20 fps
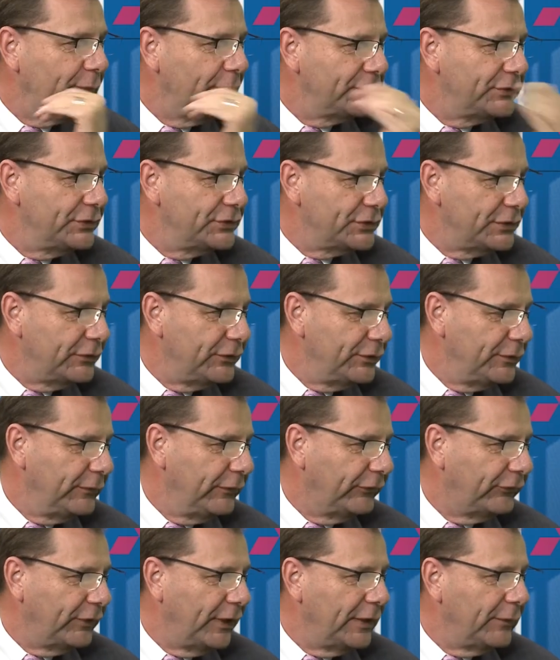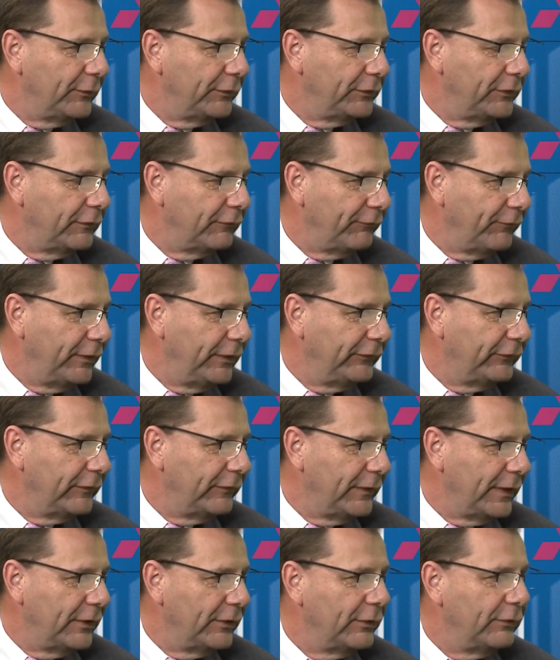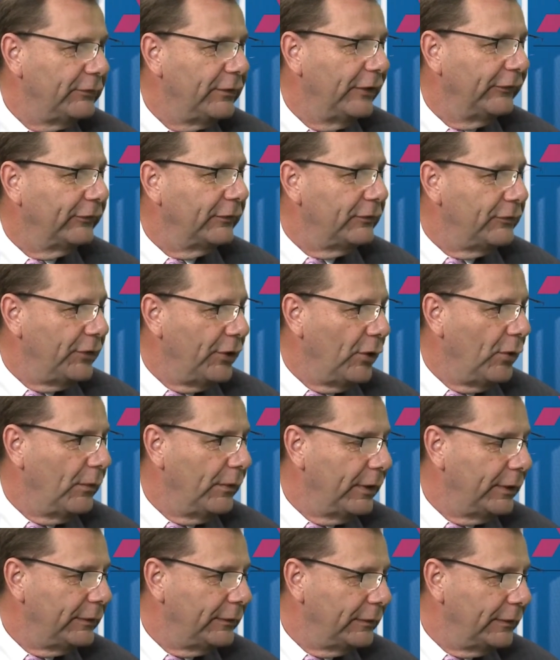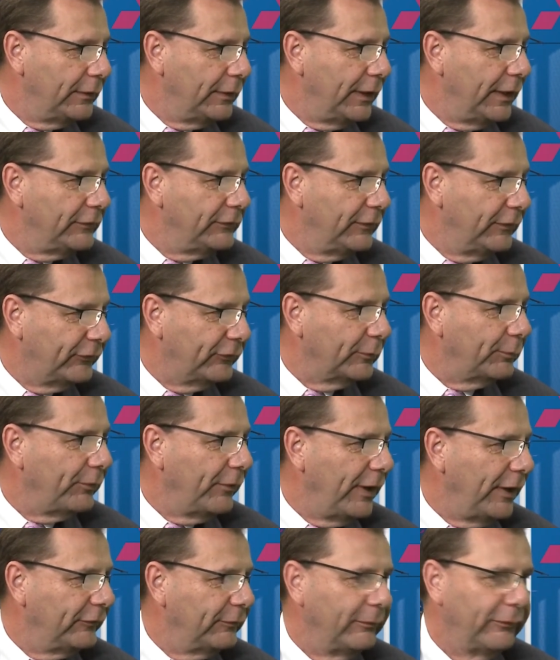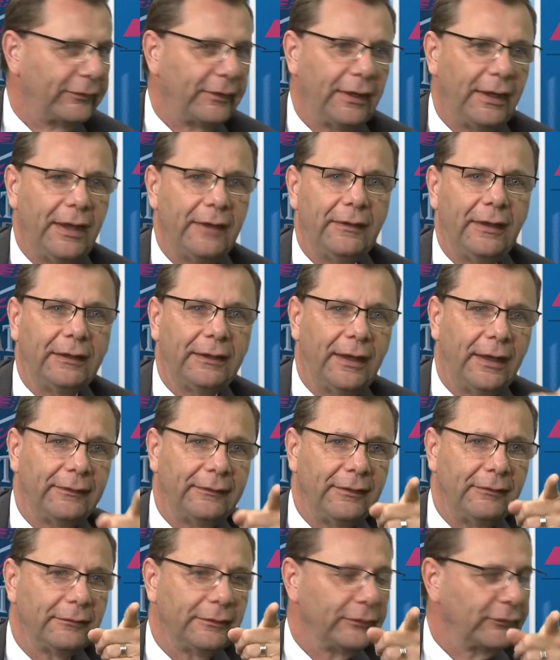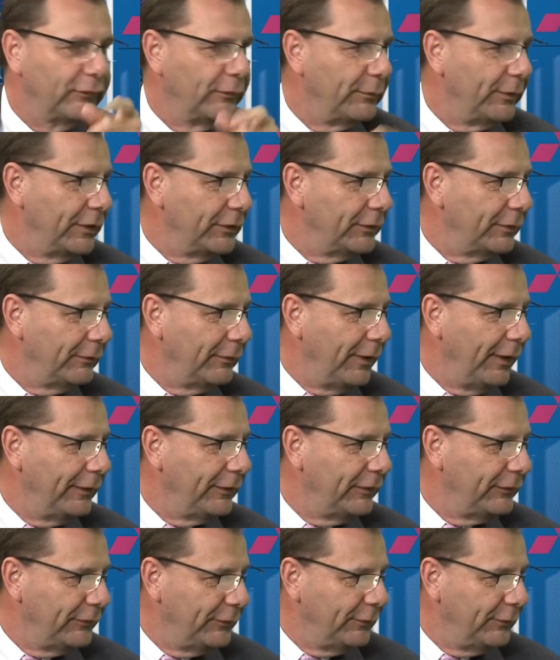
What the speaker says: what you should do is take one of your friends in there who doesn't know it and just surprise them and say, hey, that guy there looks familiar, right? And